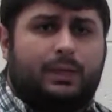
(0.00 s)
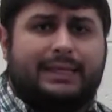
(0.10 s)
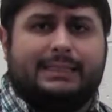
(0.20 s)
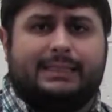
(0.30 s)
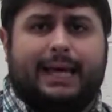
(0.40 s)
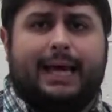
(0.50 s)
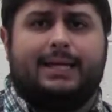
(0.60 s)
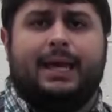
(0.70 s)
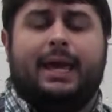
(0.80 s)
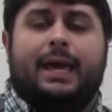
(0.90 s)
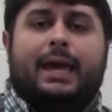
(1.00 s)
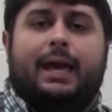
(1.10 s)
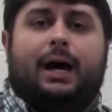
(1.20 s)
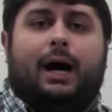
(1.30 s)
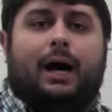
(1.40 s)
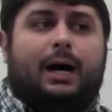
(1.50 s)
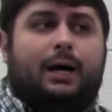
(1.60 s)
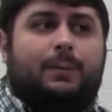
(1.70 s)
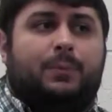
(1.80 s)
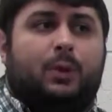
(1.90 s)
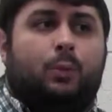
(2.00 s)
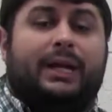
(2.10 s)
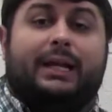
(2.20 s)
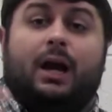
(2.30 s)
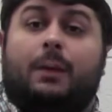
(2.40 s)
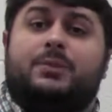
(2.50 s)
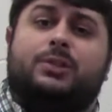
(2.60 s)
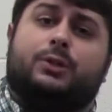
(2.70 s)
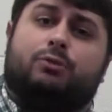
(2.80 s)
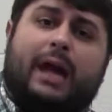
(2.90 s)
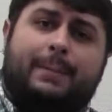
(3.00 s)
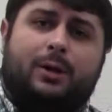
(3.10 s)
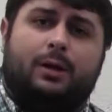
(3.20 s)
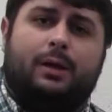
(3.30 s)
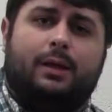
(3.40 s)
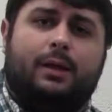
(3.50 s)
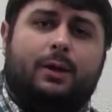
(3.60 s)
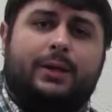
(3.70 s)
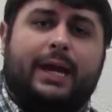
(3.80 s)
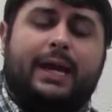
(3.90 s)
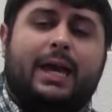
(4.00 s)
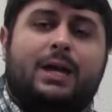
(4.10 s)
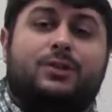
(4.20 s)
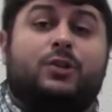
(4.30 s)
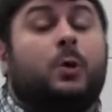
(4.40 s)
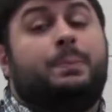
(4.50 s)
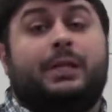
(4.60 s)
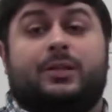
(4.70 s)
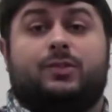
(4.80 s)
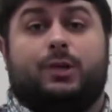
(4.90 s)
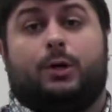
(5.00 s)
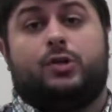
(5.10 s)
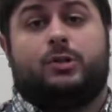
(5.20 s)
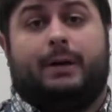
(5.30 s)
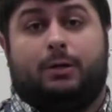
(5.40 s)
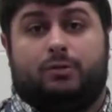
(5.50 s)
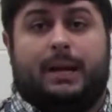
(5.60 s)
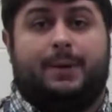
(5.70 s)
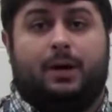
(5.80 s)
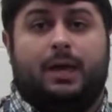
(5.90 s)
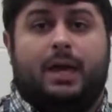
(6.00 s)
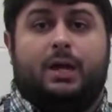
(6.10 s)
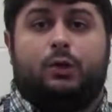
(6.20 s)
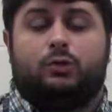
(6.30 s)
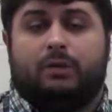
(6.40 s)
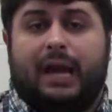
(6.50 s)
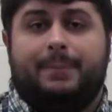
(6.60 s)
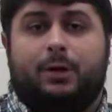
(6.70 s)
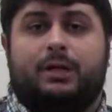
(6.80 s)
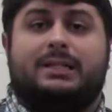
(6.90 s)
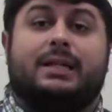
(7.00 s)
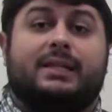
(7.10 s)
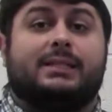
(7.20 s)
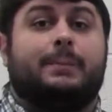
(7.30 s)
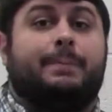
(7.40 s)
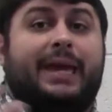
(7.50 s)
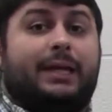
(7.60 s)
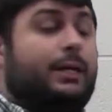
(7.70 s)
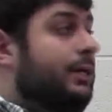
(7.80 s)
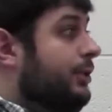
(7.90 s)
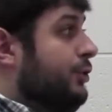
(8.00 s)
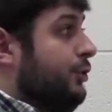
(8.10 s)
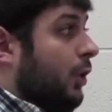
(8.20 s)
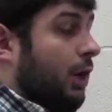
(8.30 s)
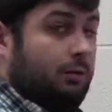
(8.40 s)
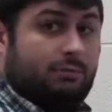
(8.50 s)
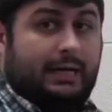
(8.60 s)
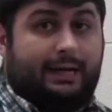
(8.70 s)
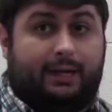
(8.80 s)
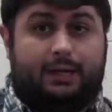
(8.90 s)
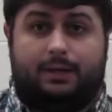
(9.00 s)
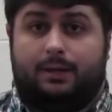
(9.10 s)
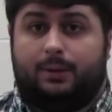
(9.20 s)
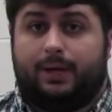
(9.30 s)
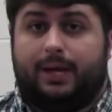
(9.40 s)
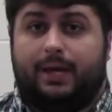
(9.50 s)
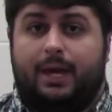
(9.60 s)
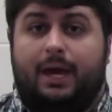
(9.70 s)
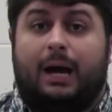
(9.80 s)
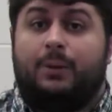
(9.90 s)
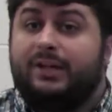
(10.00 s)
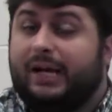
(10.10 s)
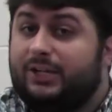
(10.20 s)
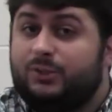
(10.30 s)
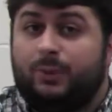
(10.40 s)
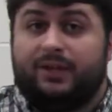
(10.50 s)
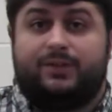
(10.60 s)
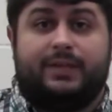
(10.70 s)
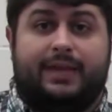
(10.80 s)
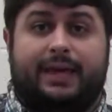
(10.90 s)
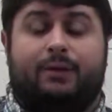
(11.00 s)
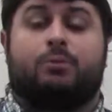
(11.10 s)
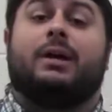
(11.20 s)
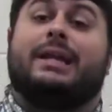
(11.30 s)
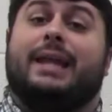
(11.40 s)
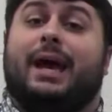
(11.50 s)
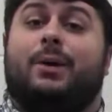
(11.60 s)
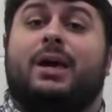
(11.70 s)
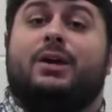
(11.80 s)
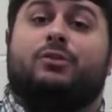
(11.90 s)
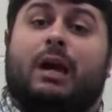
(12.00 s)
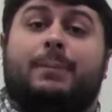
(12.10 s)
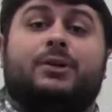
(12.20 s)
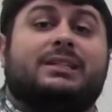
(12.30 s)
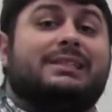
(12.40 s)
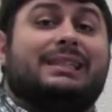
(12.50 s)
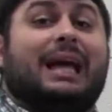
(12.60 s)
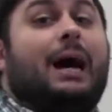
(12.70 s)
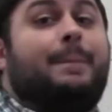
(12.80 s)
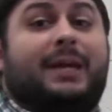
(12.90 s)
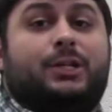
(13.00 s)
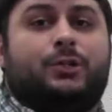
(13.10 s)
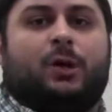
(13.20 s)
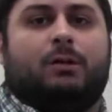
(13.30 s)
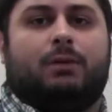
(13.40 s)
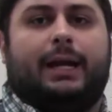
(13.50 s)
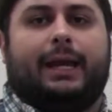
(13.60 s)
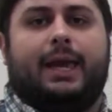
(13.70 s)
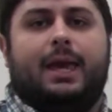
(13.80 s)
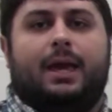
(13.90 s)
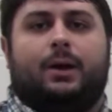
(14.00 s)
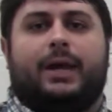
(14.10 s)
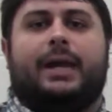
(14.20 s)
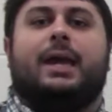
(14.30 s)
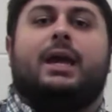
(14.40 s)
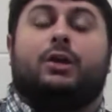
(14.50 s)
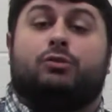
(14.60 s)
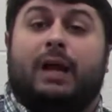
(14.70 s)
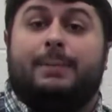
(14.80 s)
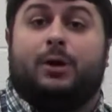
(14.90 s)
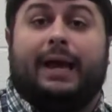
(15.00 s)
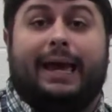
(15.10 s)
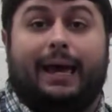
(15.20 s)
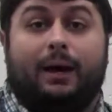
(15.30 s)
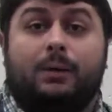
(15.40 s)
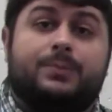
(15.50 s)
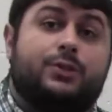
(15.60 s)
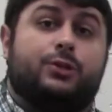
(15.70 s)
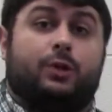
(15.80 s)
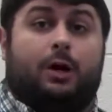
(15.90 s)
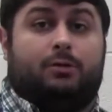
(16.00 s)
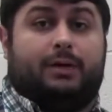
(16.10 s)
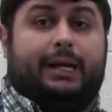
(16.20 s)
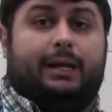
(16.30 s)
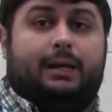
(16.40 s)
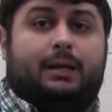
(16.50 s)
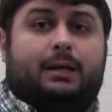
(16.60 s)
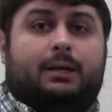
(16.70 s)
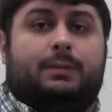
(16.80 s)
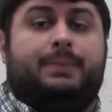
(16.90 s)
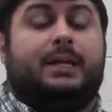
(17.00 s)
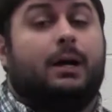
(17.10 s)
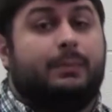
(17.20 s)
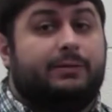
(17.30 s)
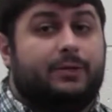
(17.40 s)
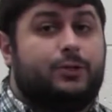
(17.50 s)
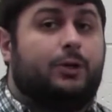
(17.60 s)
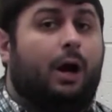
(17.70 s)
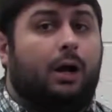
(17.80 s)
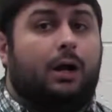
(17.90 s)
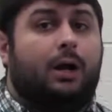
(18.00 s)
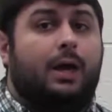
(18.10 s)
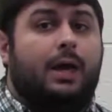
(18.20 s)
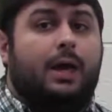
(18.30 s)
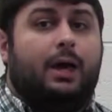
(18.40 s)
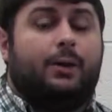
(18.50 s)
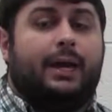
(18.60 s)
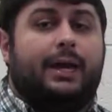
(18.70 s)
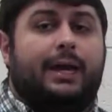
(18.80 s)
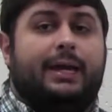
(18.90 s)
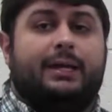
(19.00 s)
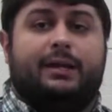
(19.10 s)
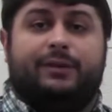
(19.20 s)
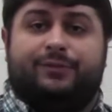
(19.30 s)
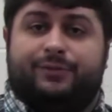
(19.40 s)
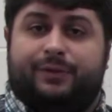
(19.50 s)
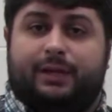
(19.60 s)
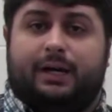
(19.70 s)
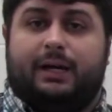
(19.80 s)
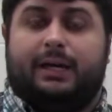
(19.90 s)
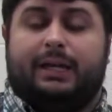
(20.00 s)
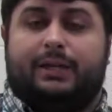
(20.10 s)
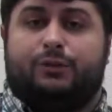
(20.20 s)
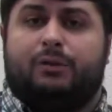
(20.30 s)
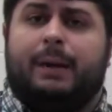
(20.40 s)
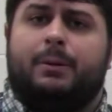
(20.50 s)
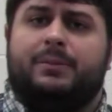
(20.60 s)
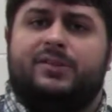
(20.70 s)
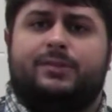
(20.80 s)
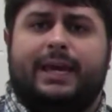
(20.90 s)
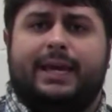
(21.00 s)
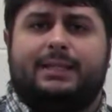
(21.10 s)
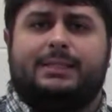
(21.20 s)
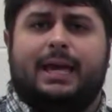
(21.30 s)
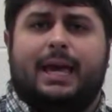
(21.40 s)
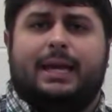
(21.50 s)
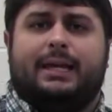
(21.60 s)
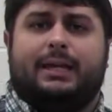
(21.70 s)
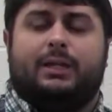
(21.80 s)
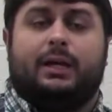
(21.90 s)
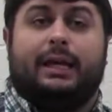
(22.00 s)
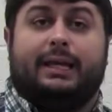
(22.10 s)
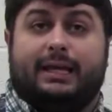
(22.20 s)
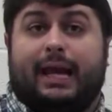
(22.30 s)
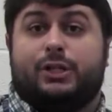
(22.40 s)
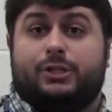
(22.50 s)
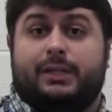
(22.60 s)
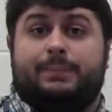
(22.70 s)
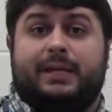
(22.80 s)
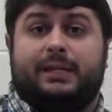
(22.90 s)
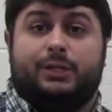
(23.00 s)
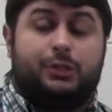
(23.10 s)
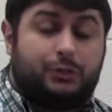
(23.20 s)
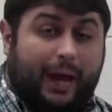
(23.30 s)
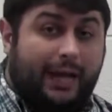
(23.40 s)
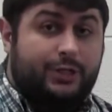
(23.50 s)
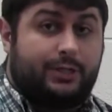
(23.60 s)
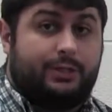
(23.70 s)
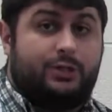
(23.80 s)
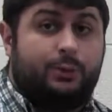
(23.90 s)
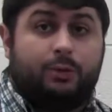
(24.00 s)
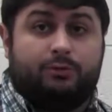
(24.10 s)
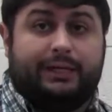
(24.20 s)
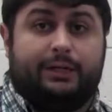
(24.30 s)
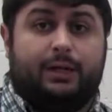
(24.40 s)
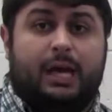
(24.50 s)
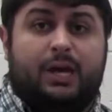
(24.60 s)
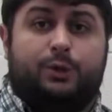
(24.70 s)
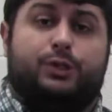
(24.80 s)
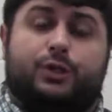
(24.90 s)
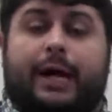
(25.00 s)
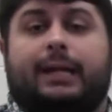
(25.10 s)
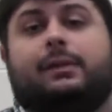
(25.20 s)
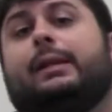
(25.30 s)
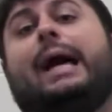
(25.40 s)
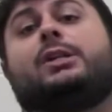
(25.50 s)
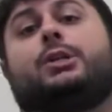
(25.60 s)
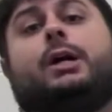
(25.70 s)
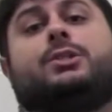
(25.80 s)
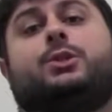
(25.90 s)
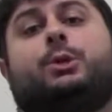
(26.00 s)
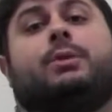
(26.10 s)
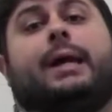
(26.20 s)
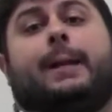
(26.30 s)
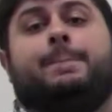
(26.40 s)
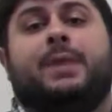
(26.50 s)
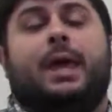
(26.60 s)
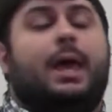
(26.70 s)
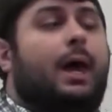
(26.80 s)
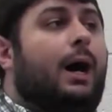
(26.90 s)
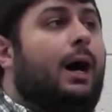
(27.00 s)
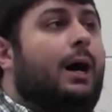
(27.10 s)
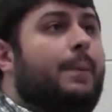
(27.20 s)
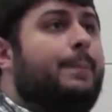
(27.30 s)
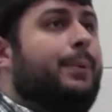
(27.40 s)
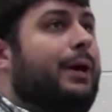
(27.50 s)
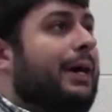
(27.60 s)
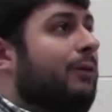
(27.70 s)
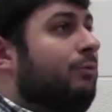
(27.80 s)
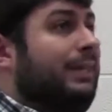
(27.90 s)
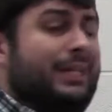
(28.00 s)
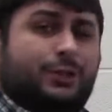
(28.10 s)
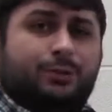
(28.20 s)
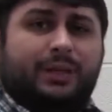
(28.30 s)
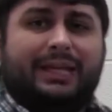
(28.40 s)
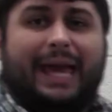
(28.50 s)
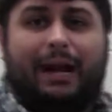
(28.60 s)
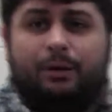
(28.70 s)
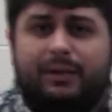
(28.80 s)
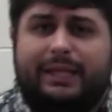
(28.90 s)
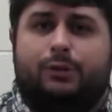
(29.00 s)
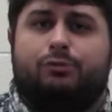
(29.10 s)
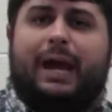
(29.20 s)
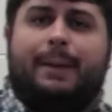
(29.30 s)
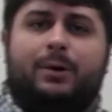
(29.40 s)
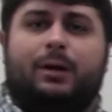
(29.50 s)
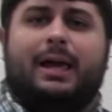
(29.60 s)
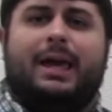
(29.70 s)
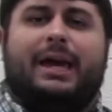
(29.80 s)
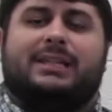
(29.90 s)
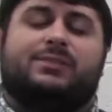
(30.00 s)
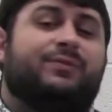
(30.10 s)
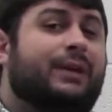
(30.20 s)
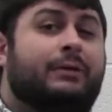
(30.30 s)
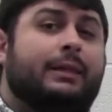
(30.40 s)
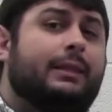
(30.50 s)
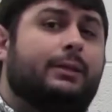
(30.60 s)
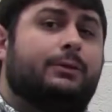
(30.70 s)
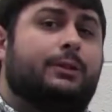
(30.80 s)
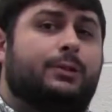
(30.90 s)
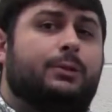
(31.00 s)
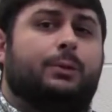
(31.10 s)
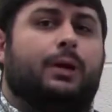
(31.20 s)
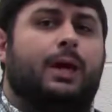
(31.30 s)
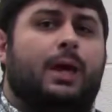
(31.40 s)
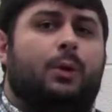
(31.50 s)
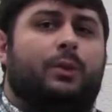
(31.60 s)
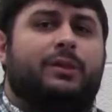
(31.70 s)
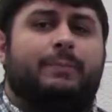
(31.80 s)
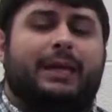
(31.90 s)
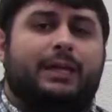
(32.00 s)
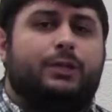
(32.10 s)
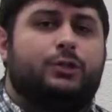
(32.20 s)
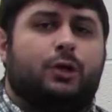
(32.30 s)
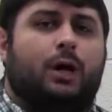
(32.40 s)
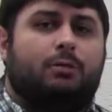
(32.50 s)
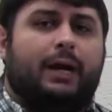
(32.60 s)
is that when it comes to grammar, okay, don't be discouraged about grammar. Grammar doesn't make strong writing. Okay, I just want to say that right now. Grammar does not make strong writing. Okay, grammar helps strong writing become even stronger. Okay, and if and grammar mistakes can actually be a distraction to a reader who's trying to latch onto your writing. But really and truly, inherently, grammar has very little to do with making strong